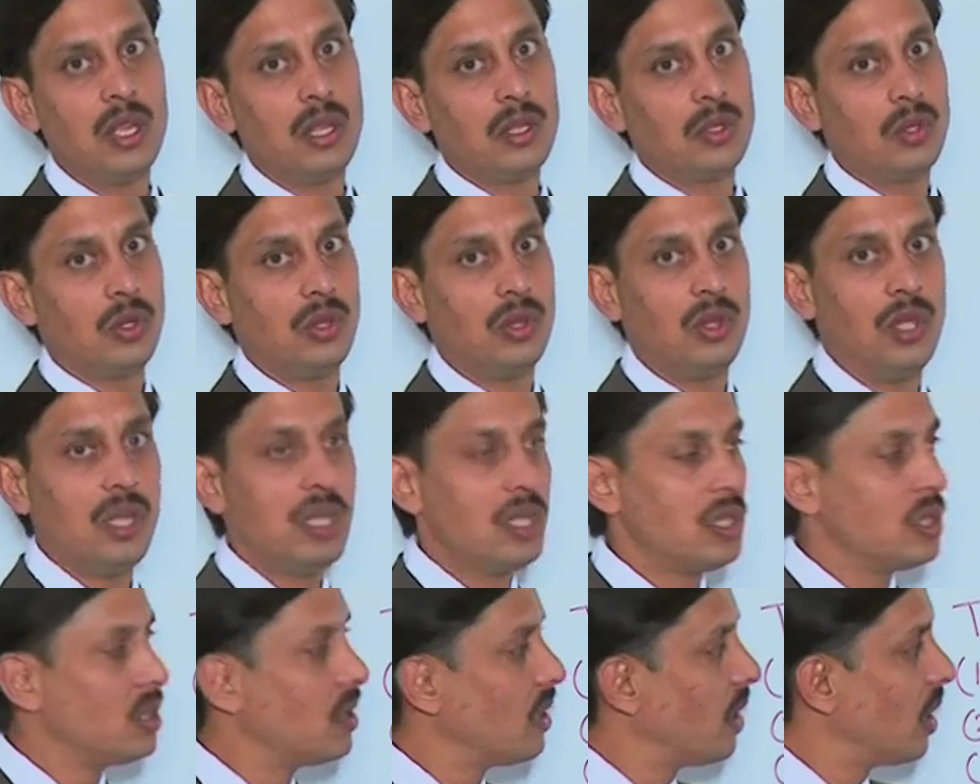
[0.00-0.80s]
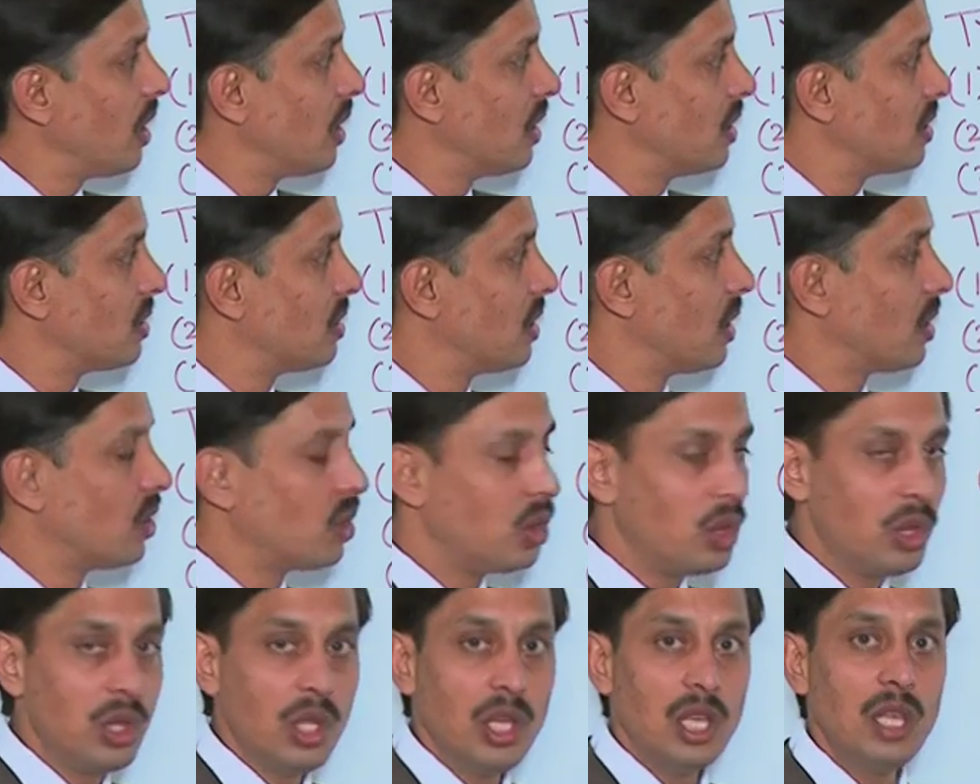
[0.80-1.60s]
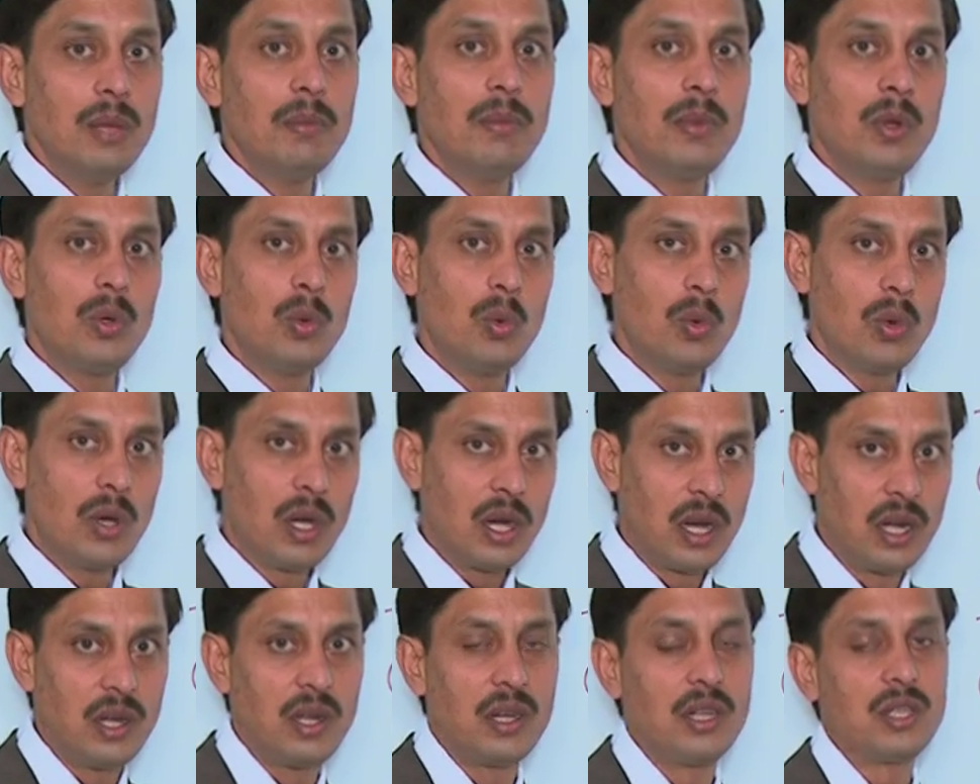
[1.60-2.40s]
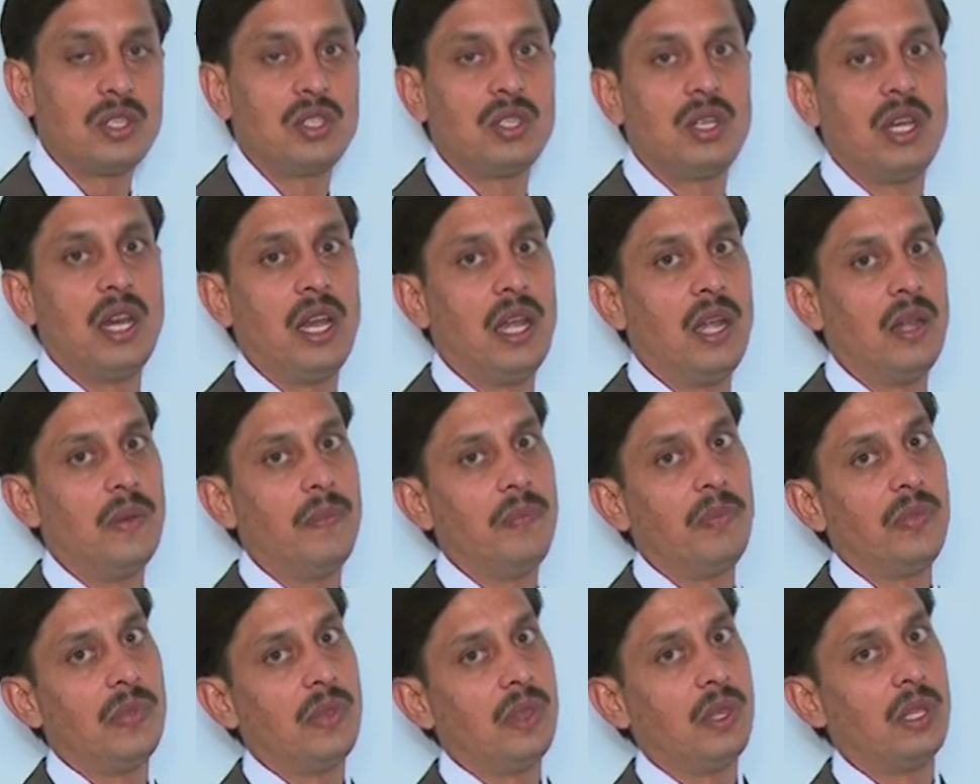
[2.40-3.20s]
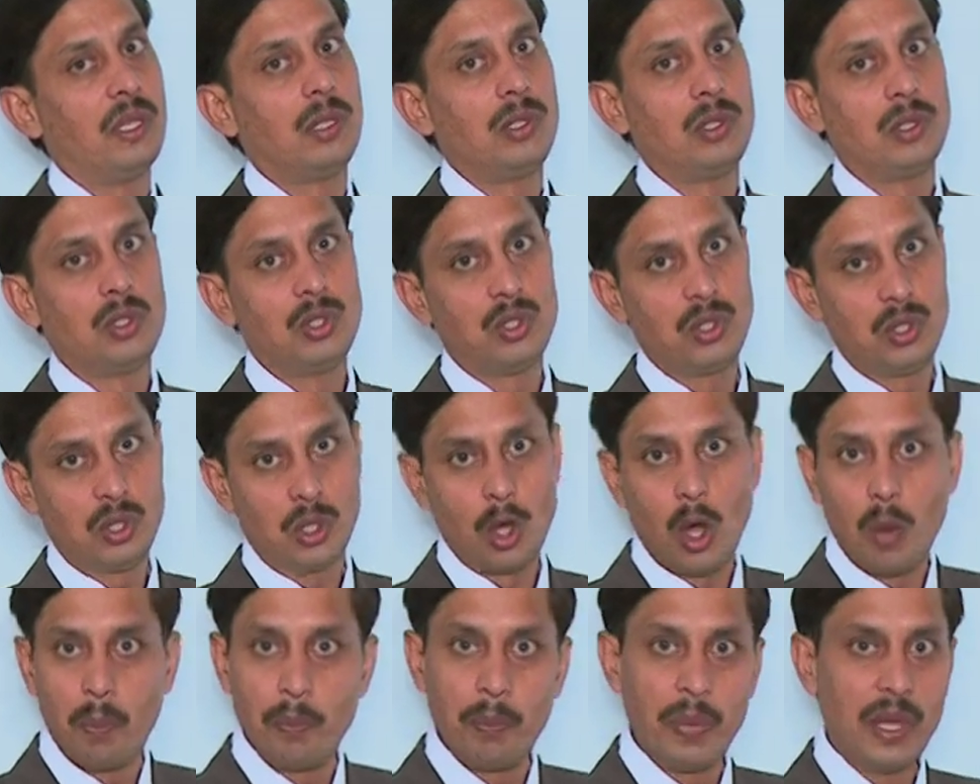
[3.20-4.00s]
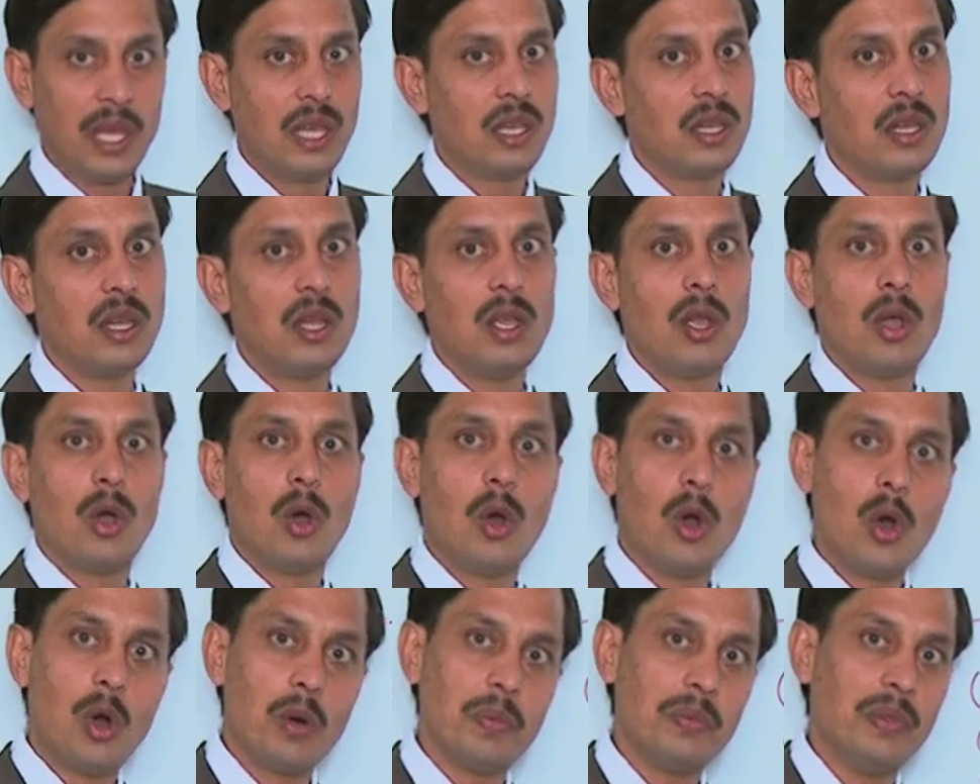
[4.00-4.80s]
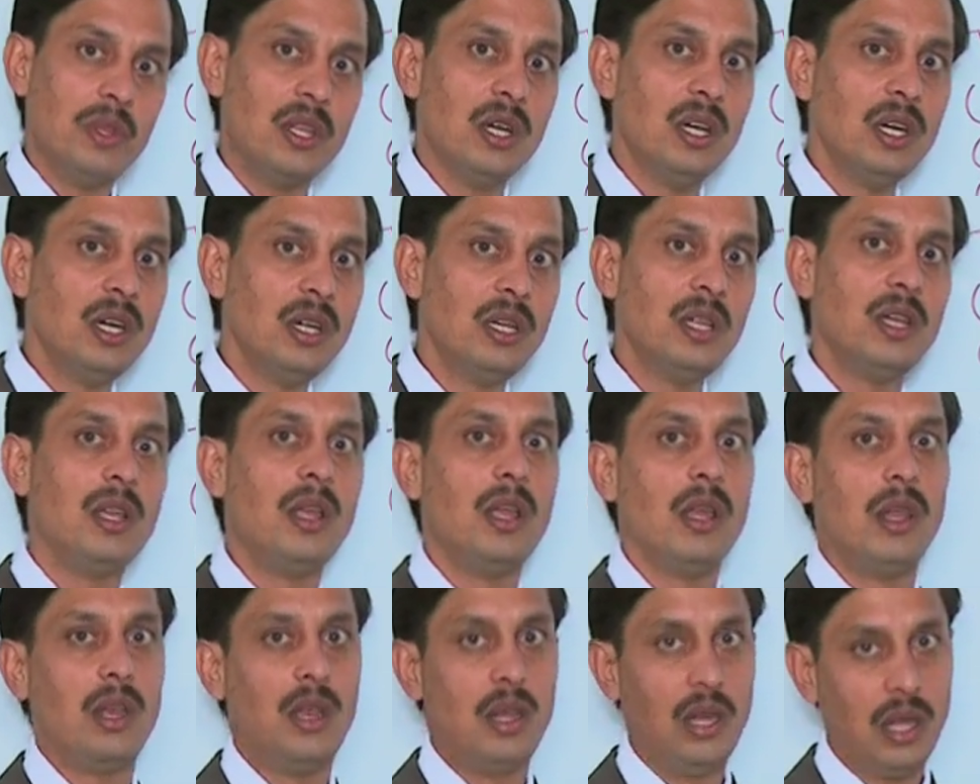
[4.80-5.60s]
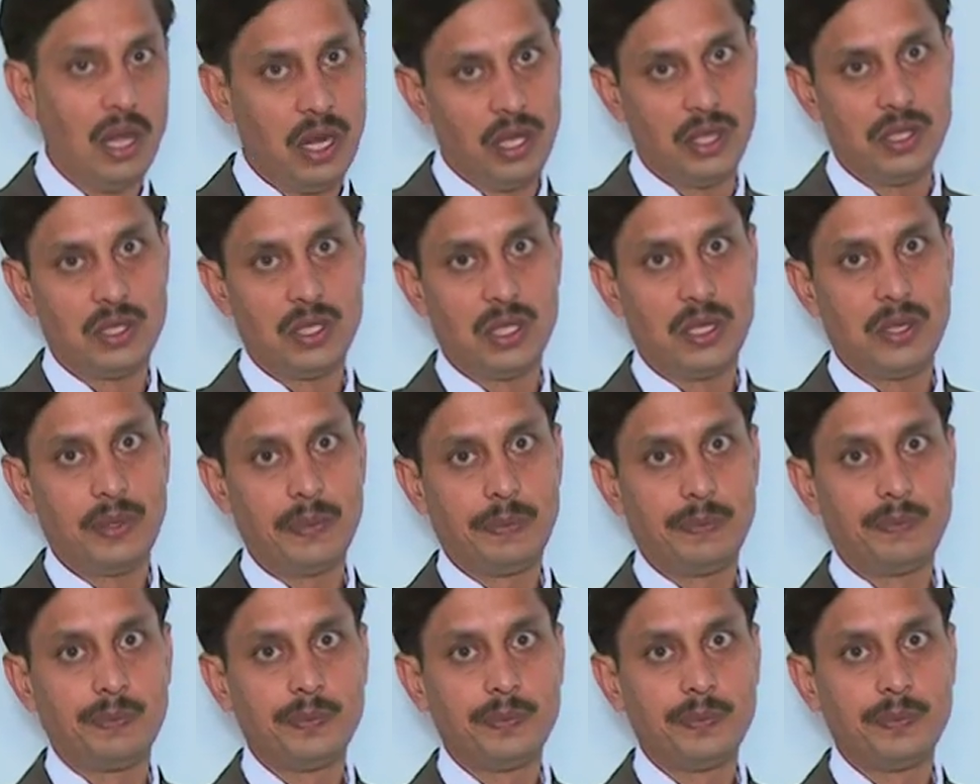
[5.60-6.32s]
So, this is the theme to understand the topic of the relation.